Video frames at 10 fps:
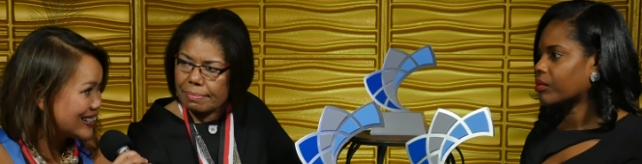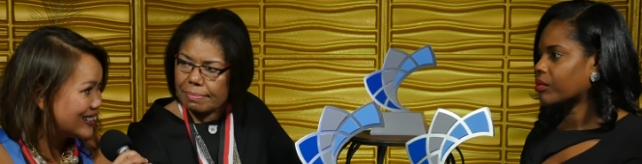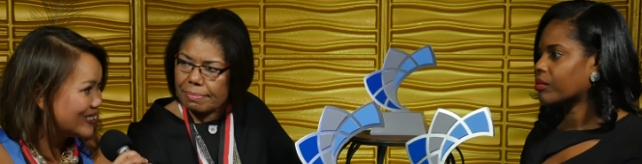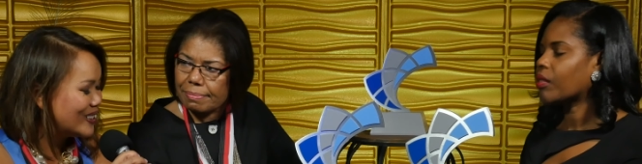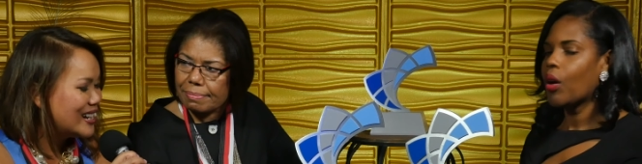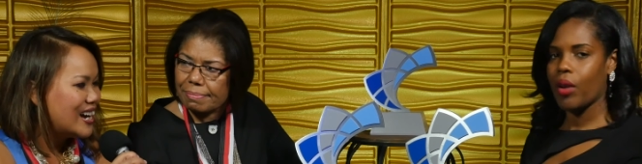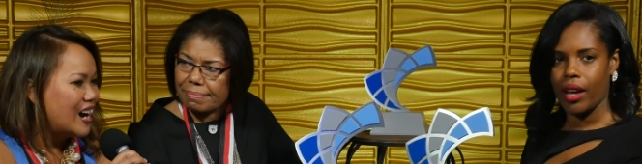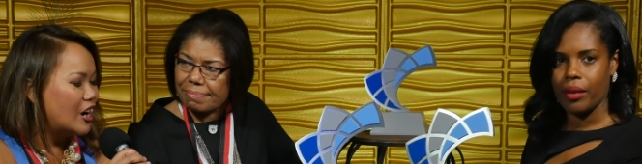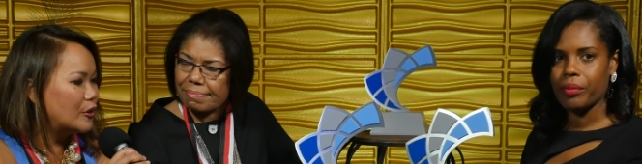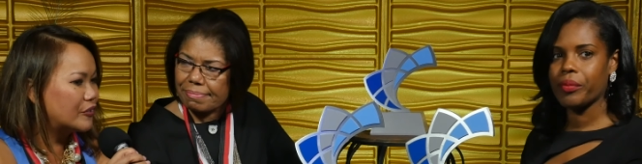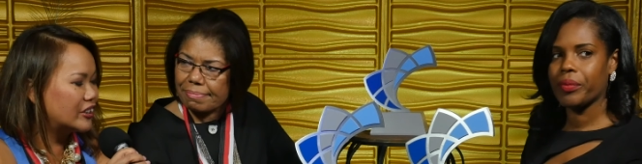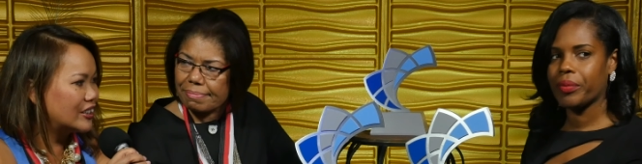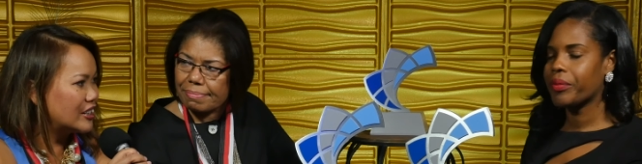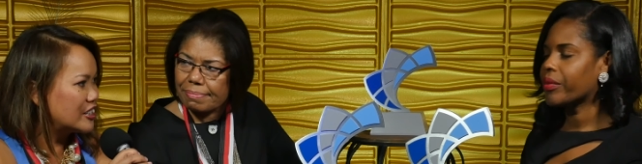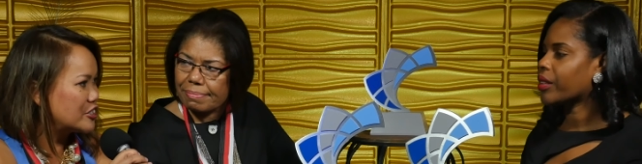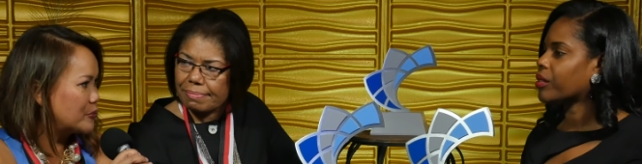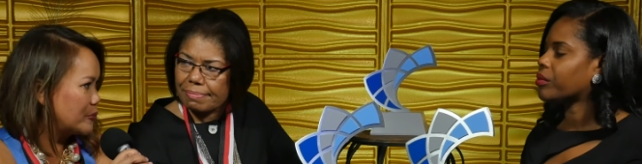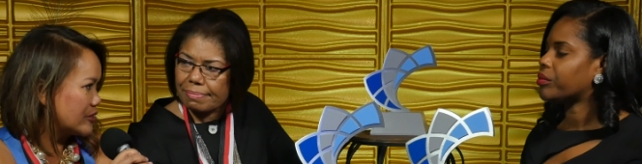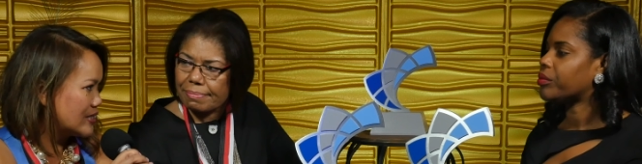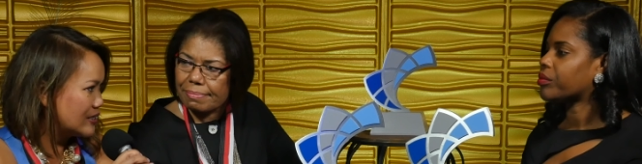Speaker 1: now. Over the years, we
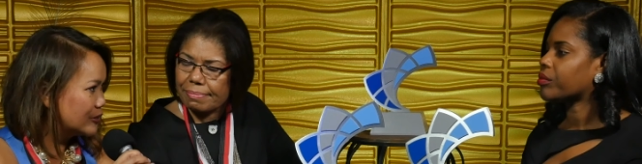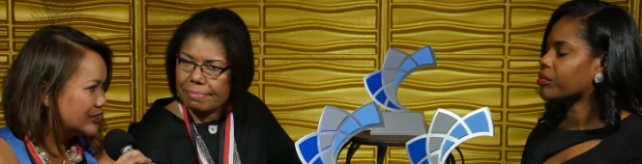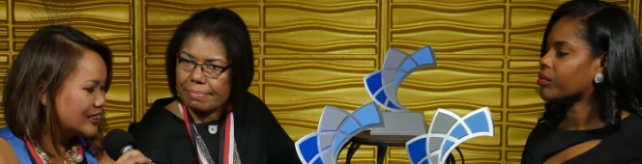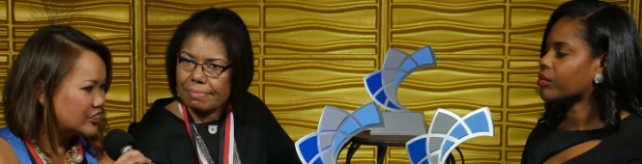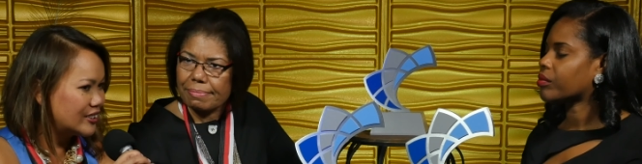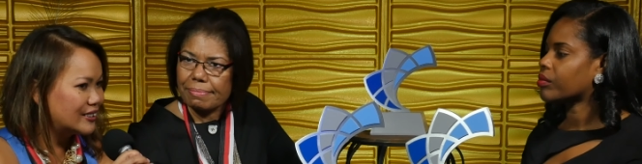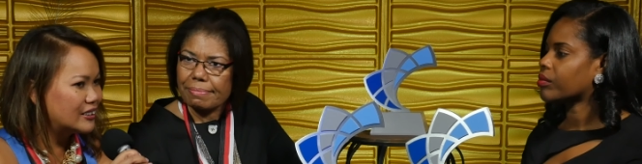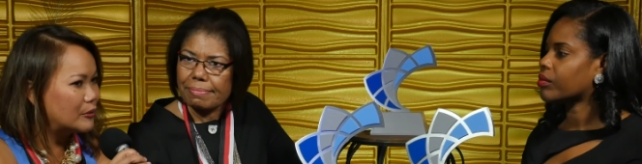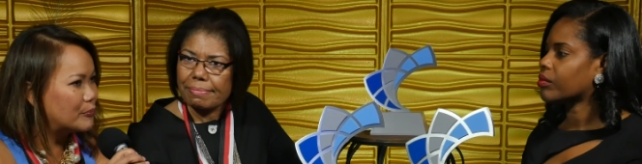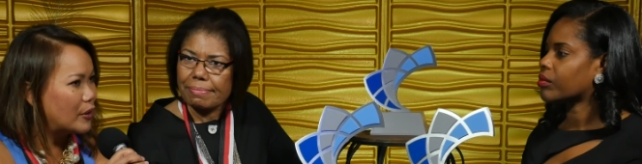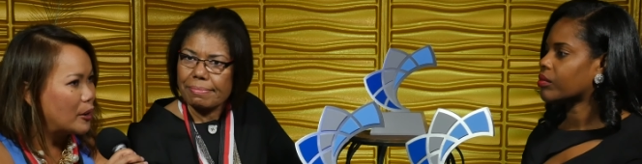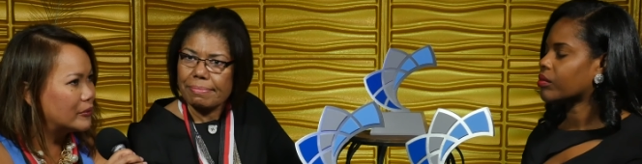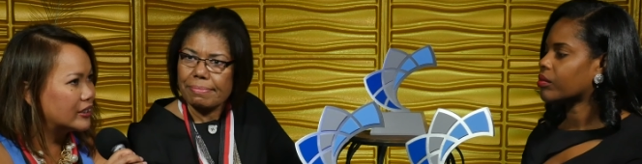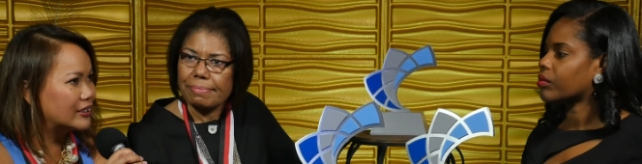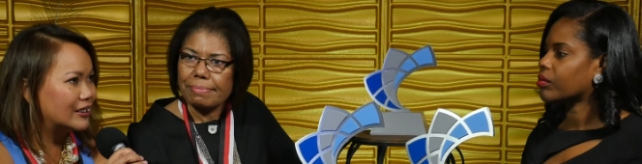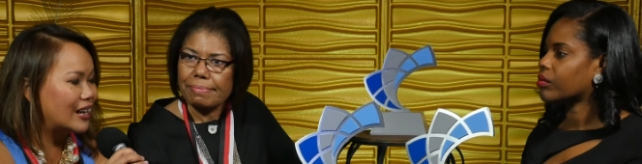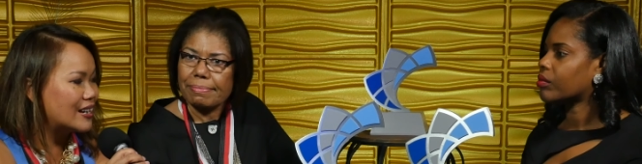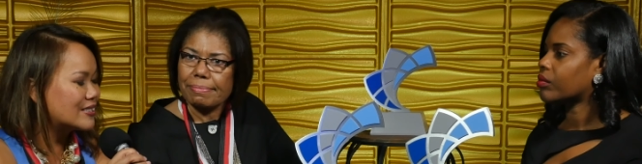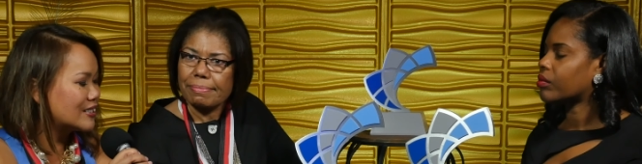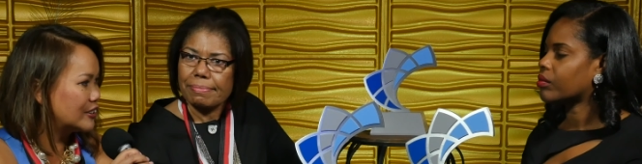were single digit. Probably in the
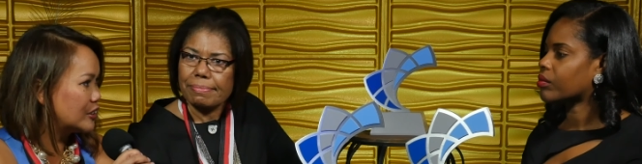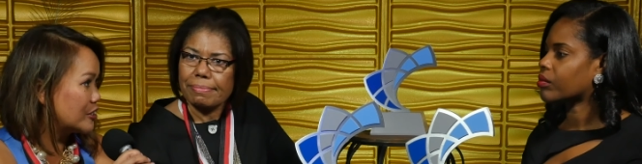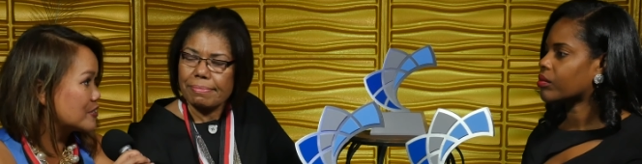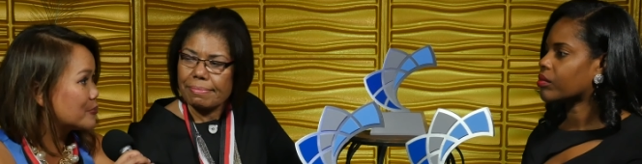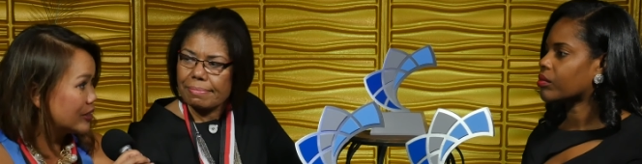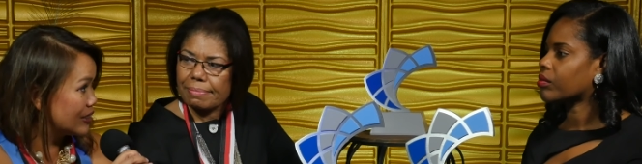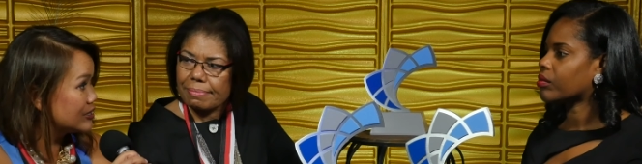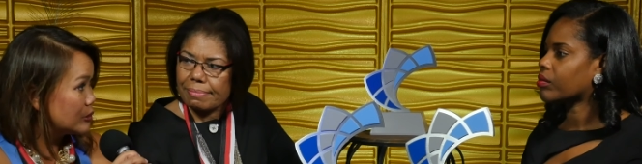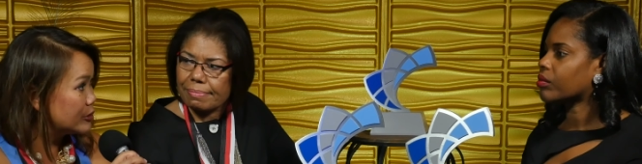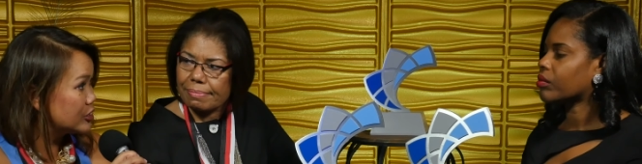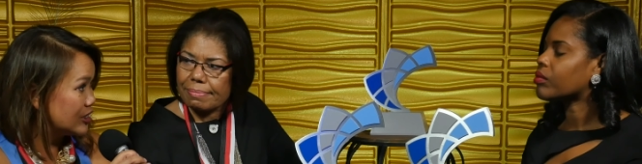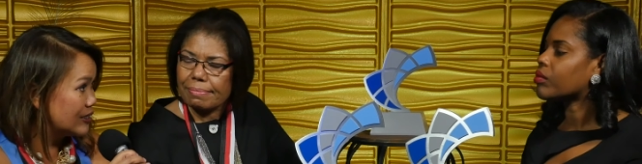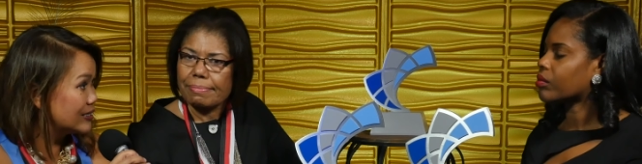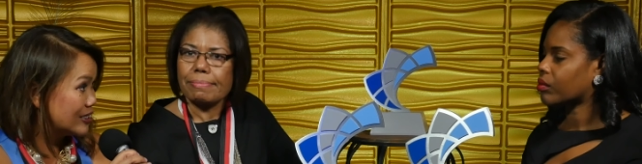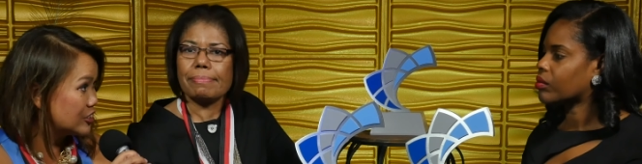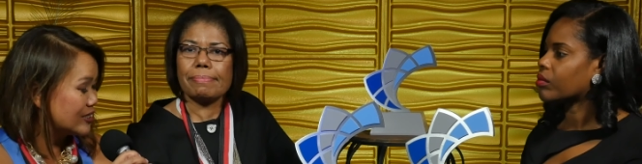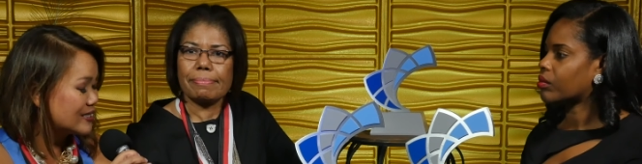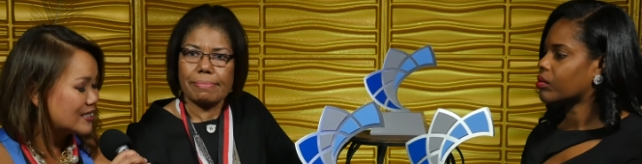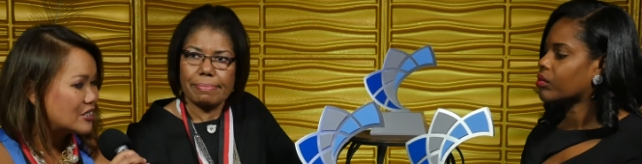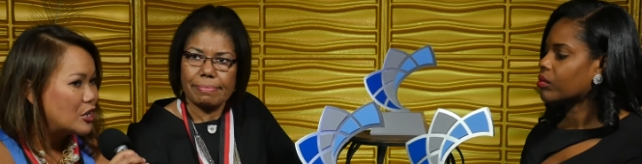last 10 years, we're at double
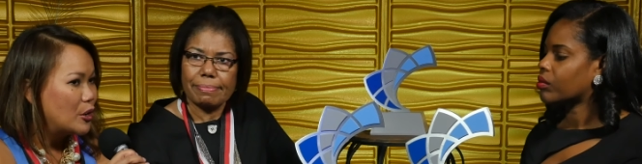digits.